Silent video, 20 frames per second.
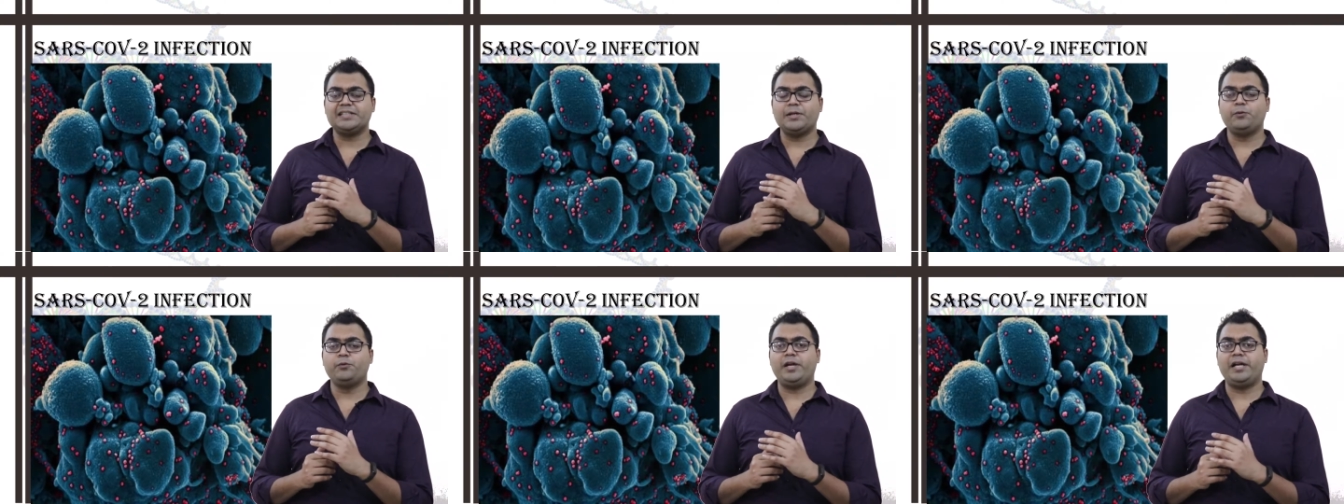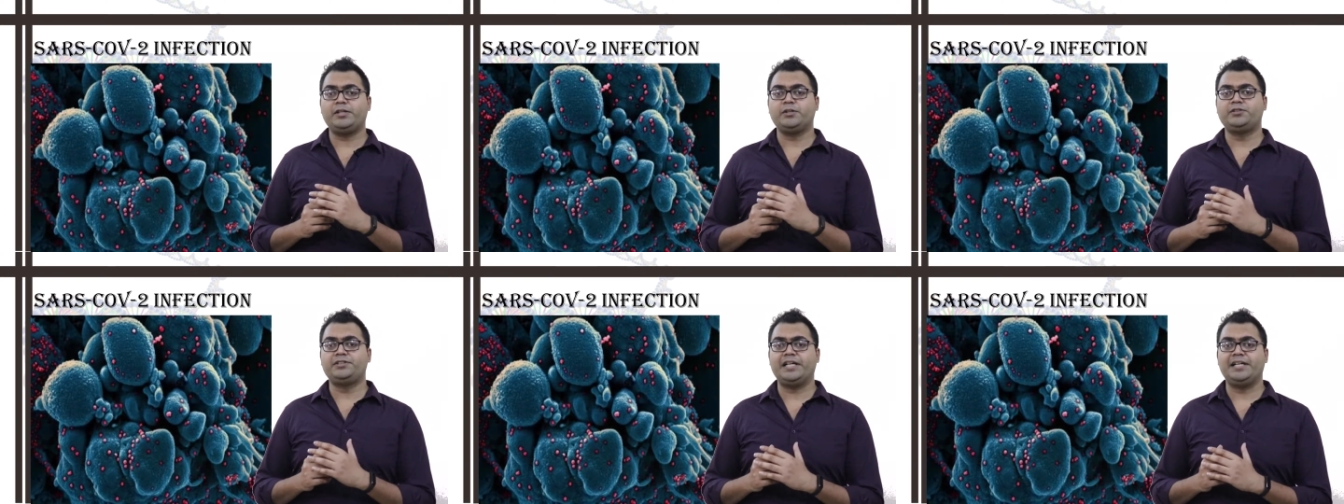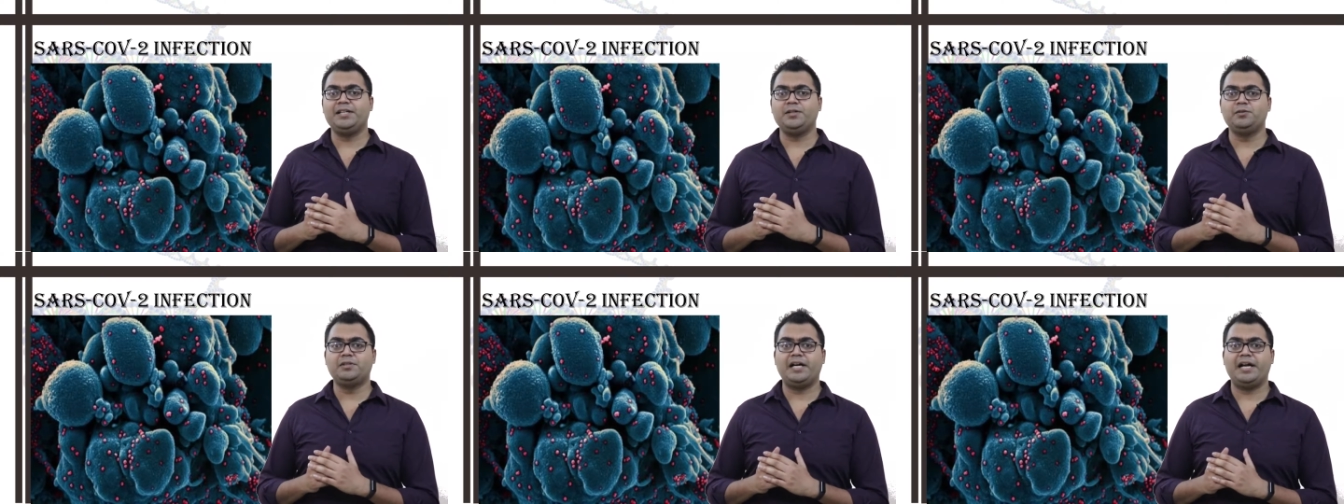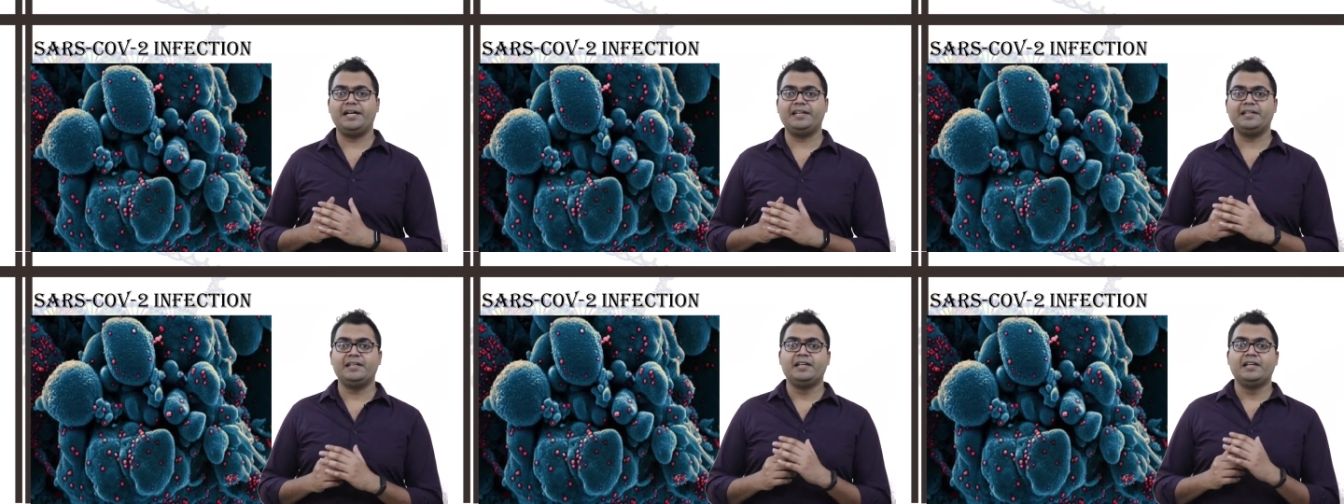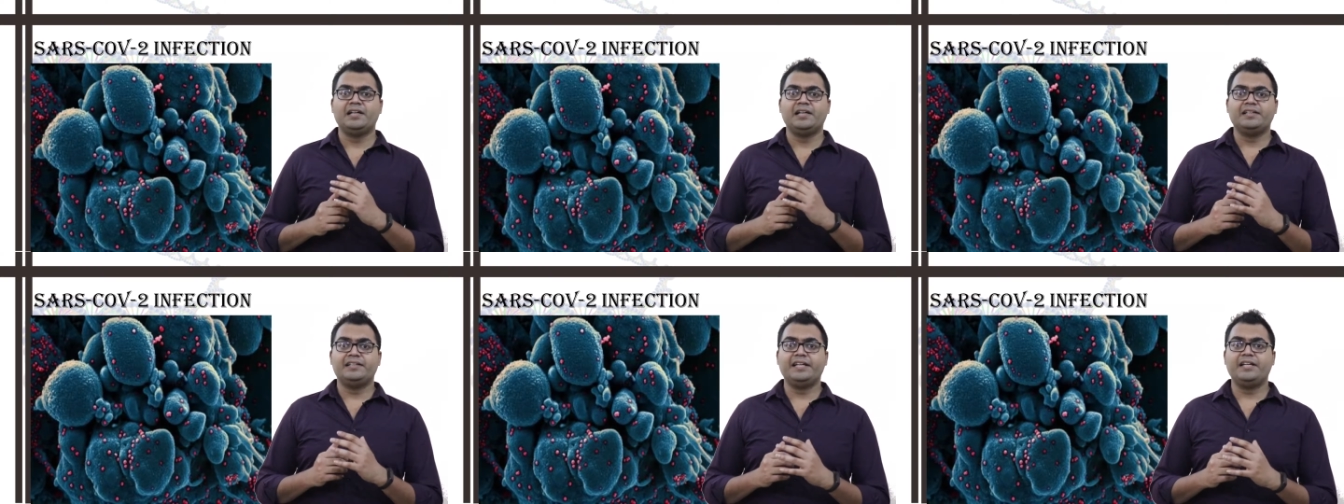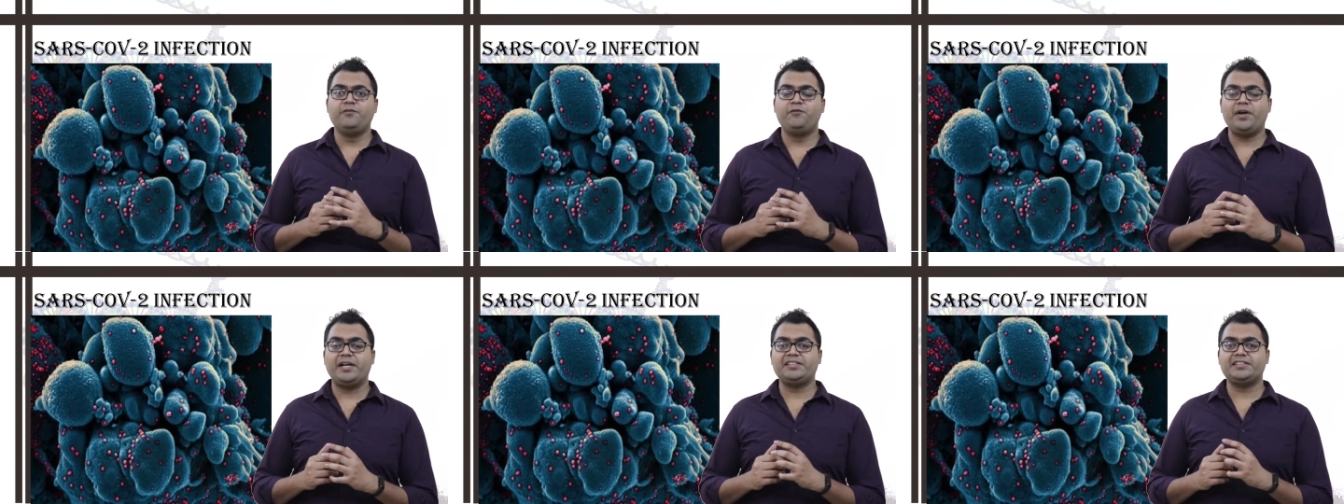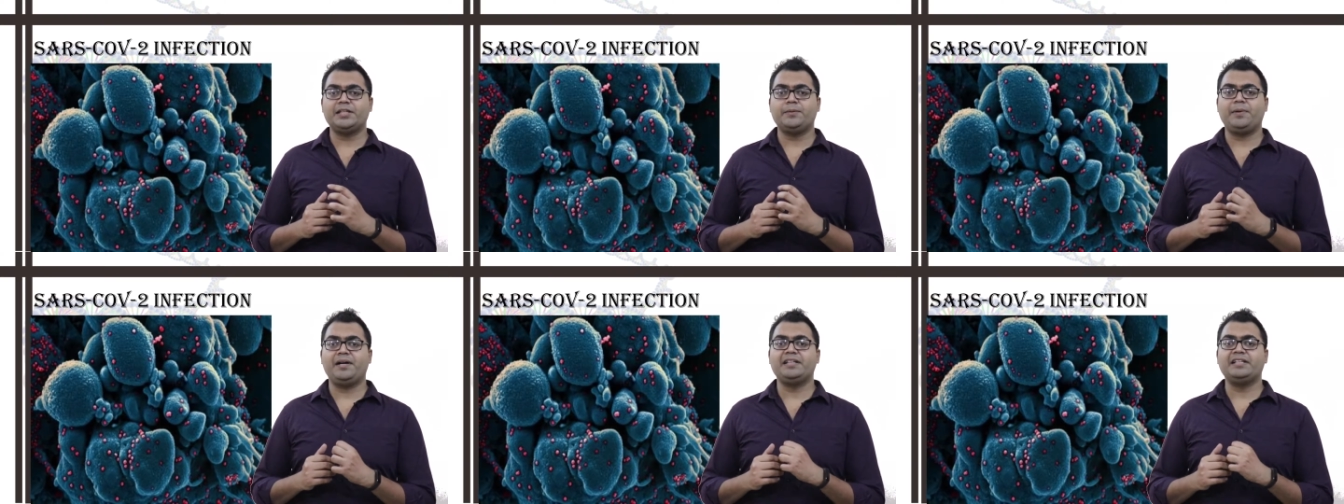I would like to tell you that the
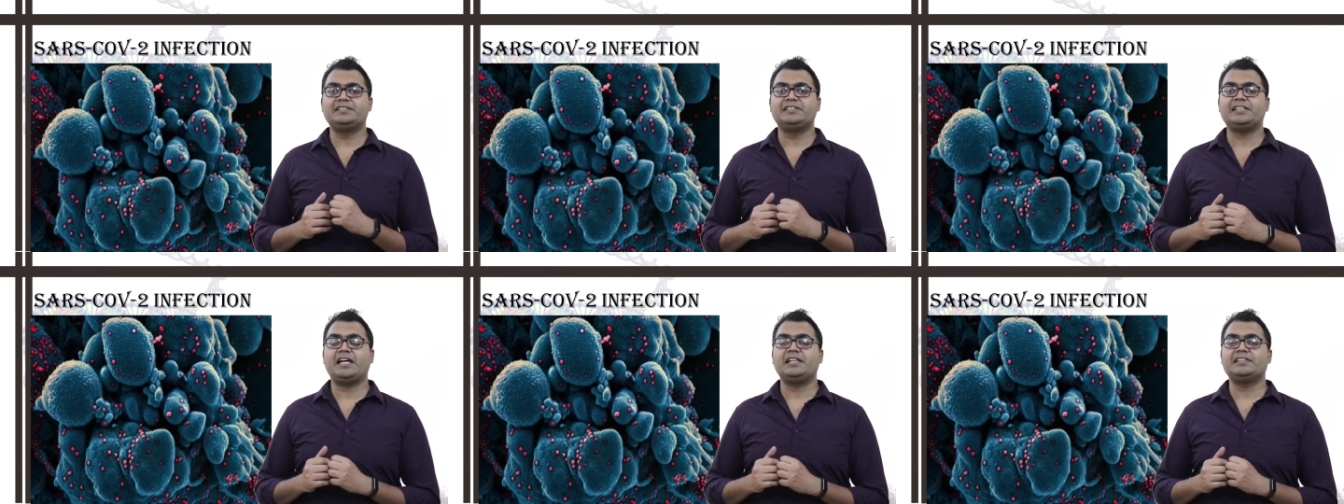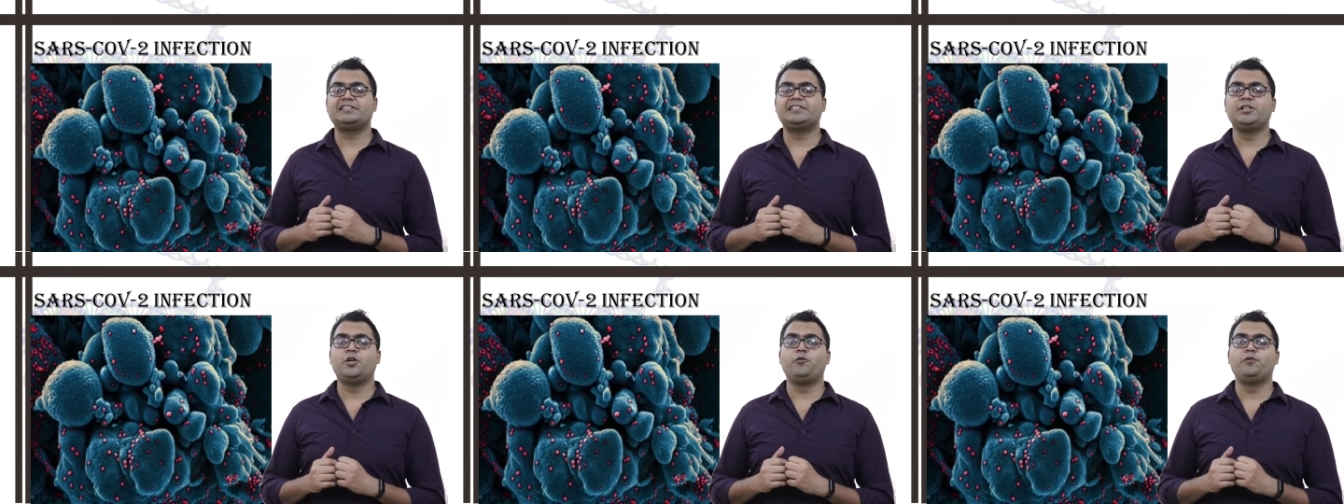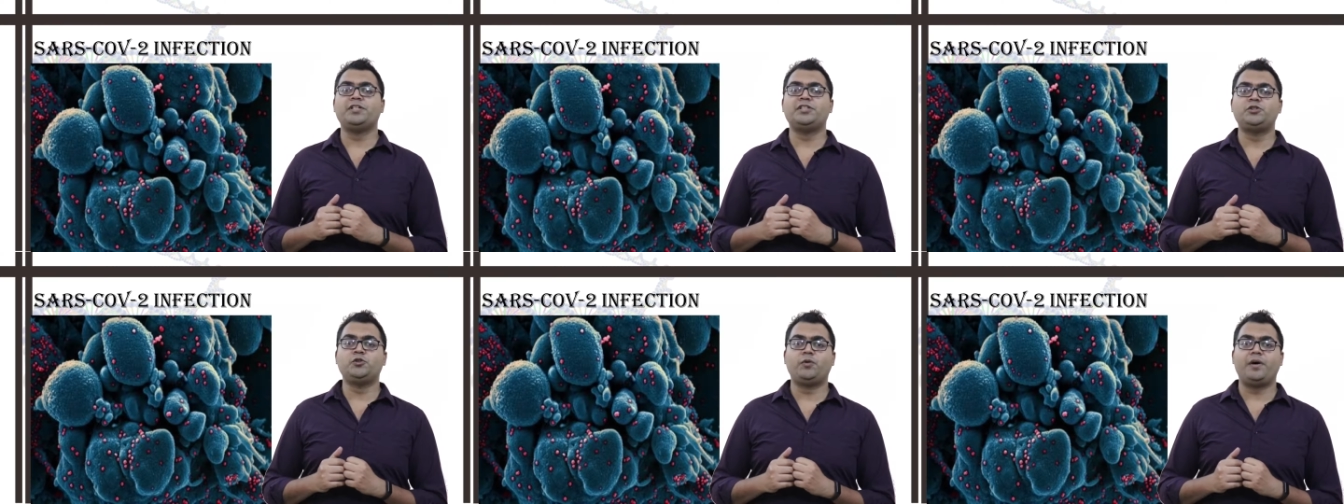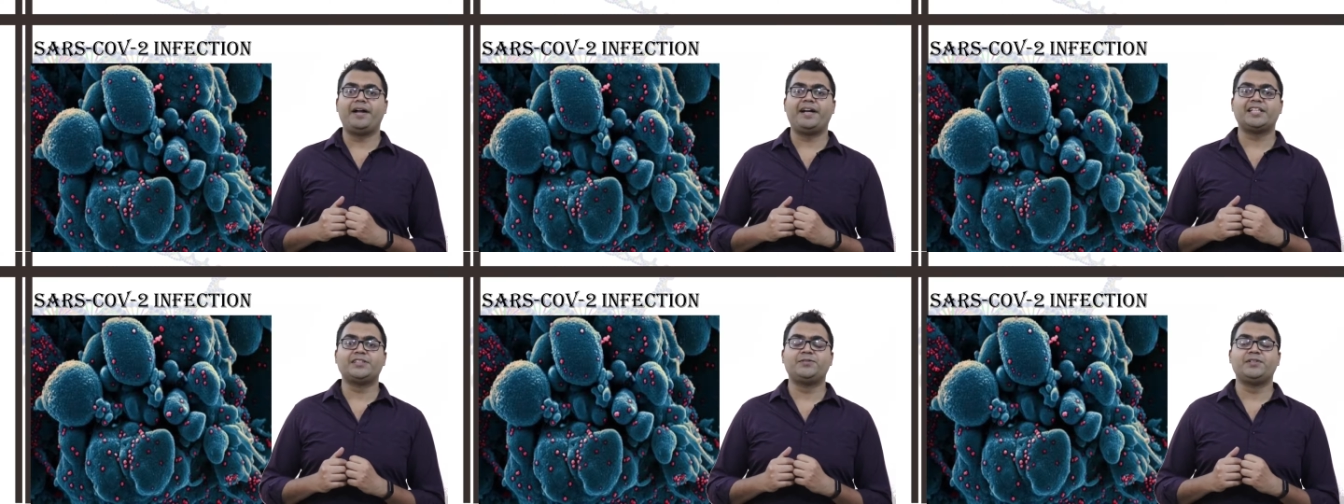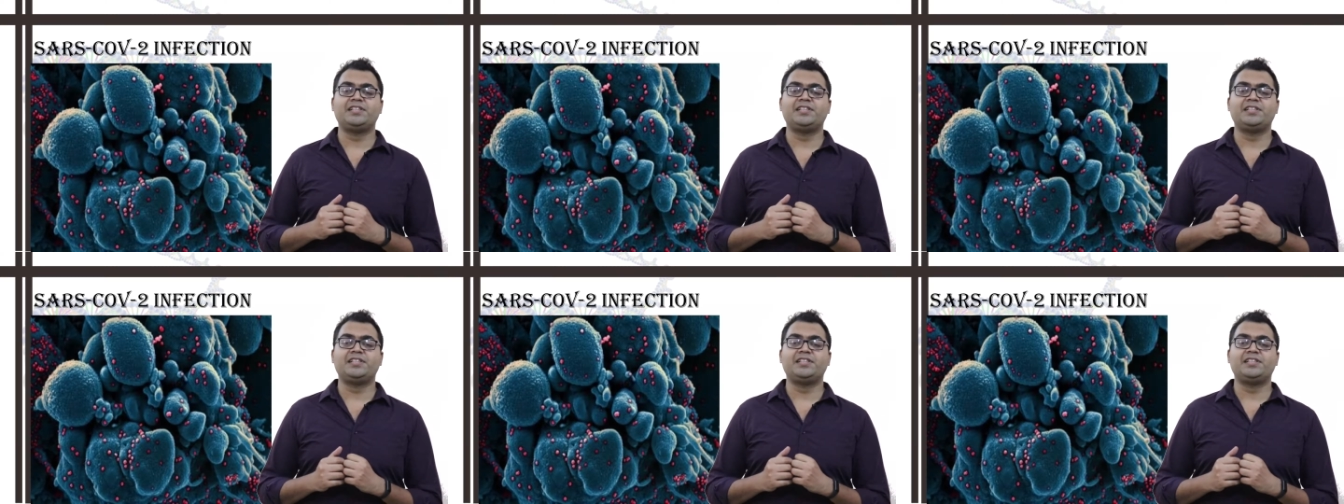infection by the SARS-CoV-2 virus,